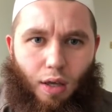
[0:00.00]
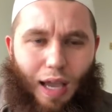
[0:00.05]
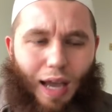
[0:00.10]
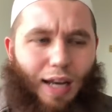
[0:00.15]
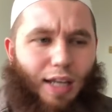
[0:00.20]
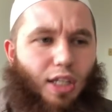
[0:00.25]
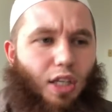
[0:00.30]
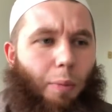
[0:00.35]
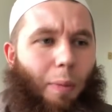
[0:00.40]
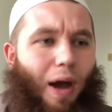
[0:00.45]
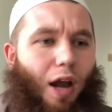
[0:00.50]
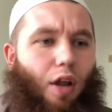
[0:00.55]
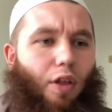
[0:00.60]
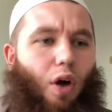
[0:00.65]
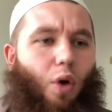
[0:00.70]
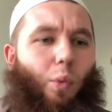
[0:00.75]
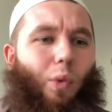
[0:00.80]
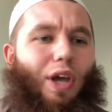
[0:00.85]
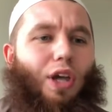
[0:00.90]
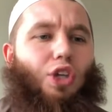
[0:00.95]

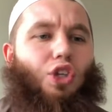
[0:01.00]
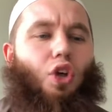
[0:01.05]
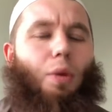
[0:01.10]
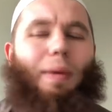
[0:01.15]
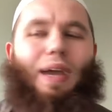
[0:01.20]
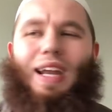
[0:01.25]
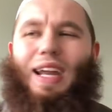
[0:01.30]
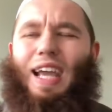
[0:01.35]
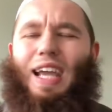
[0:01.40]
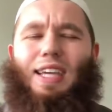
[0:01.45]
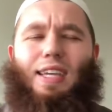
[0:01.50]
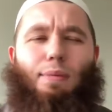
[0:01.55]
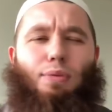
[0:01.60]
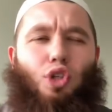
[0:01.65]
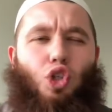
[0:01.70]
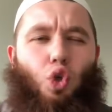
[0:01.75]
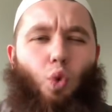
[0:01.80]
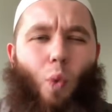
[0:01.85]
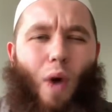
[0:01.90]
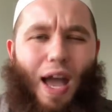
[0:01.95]
SubhanAllah, we used to be in Egypt
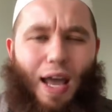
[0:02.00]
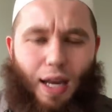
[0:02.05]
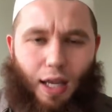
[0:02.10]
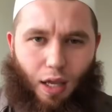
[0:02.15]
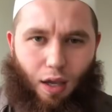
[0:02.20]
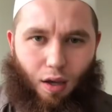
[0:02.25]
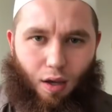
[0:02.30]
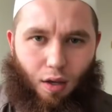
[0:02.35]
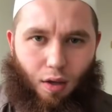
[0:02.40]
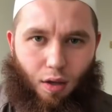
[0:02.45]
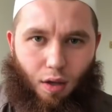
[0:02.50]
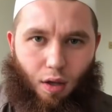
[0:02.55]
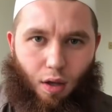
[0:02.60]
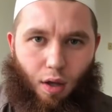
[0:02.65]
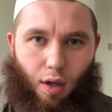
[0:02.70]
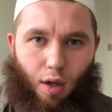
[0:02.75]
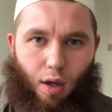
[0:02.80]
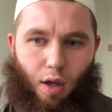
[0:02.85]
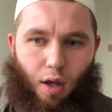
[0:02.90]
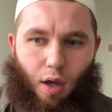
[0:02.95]
sweating.
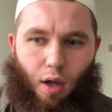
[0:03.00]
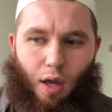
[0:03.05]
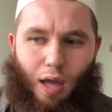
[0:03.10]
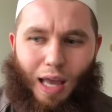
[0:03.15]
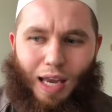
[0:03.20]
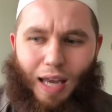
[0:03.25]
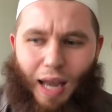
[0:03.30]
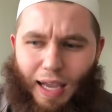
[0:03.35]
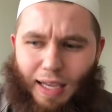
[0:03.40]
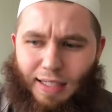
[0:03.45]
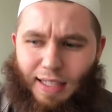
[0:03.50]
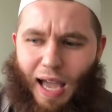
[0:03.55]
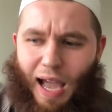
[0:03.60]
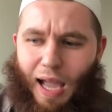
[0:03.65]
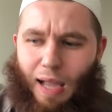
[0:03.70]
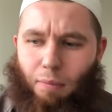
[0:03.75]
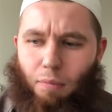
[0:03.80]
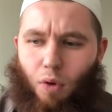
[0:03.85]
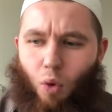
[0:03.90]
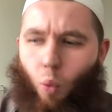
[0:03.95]

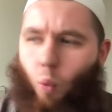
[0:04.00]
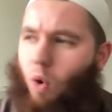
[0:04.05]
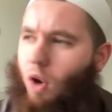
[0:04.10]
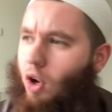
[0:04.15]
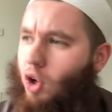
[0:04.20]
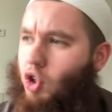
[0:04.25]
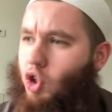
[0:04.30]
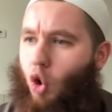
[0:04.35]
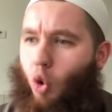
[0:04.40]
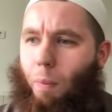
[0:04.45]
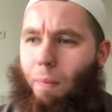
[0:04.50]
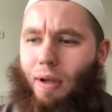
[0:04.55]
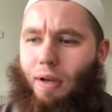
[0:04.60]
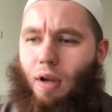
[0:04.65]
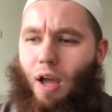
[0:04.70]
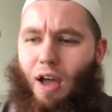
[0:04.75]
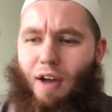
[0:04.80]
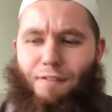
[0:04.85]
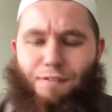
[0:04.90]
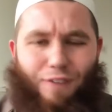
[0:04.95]
Nighttime, windows
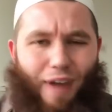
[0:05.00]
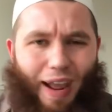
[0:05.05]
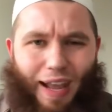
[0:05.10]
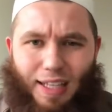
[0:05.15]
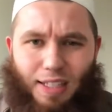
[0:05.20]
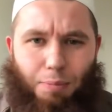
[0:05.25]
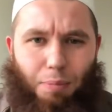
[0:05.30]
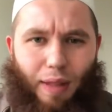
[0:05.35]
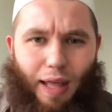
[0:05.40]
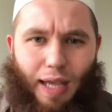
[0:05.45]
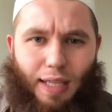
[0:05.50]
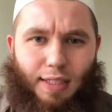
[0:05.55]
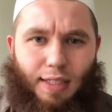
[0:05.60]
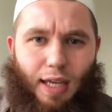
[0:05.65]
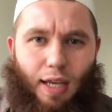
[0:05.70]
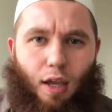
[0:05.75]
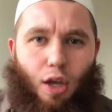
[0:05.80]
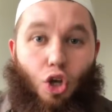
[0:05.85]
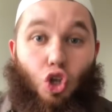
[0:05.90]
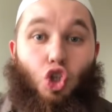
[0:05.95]
open, fans
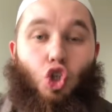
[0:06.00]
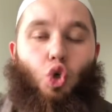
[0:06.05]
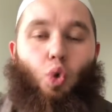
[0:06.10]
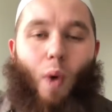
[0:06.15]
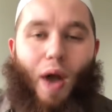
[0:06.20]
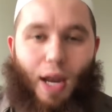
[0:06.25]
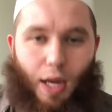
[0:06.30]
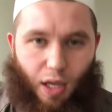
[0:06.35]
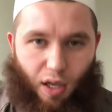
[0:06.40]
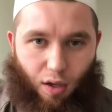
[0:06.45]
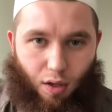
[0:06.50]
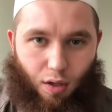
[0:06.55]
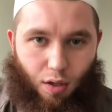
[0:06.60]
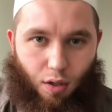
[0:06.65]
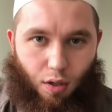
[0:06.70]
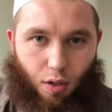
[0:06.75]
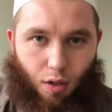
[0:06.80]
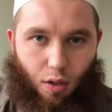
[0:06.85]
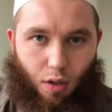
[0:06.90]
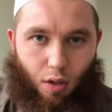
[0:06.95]
blasting, sweating.
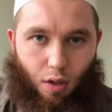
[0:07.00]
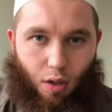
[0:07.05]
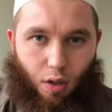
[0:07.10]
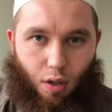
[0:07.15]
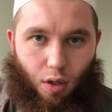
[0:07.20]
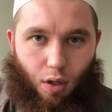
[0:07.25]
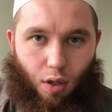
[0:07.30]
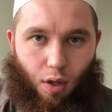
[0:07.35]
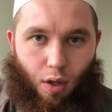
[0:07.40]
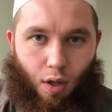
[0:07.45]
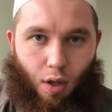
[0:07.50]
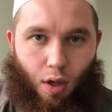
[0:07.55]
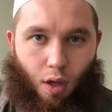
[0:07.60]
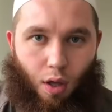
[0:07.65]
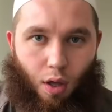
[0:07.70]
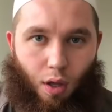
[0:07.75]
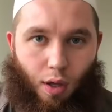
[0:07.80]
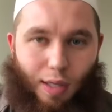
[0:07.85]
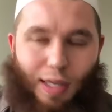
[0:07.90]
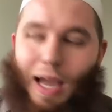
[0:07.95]

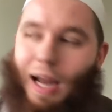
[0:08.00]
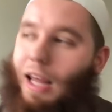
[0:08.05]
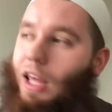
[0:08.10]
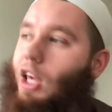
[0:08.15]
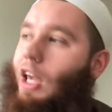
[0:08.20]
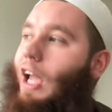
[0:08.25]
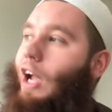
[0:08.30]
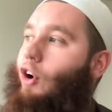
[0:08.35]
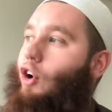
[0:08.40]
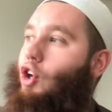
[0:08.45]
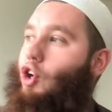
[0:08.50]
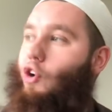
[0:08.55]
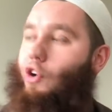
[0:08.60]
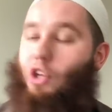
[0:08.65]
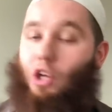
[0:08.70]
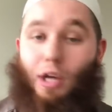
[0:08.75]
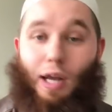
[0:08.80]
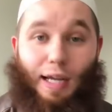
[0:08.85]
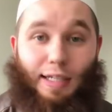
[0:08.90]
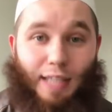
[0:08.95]
You're
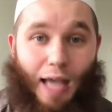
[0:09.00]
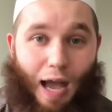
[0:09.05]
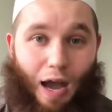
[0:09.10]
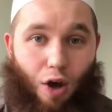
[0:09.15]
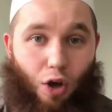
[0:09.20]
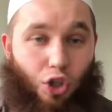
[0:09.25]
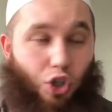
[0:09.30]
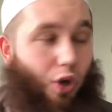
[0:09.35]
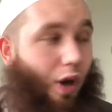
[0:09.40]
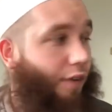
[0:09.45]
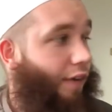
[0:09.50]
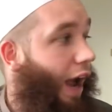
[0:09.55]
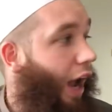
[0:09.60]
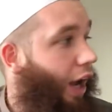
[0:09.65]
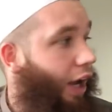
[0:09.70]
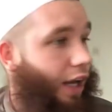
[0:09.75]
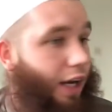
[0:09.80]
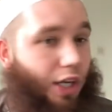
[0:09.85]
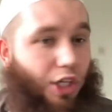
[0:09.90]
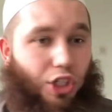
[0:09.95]
in your nice house, you have
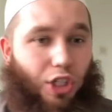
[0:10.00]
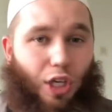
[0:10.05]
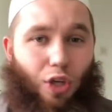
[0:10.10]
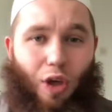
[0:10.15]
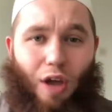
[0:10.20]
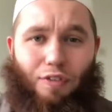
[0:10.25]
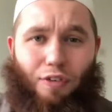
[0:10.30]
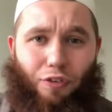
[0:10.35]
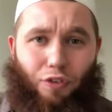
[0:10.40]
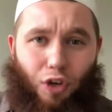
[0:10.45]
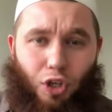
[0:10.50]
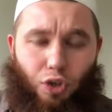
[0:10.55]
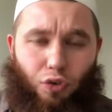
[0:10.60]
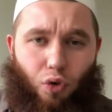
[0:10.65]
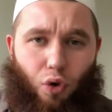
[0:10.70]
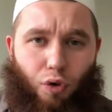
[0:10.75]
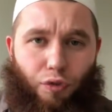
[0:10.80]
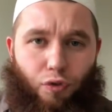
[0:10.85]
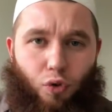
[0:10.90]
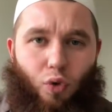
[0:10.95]
air conditioning, you have a fridge
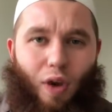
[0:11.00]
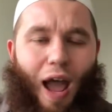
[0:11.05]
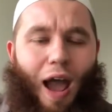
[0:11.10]
full of food.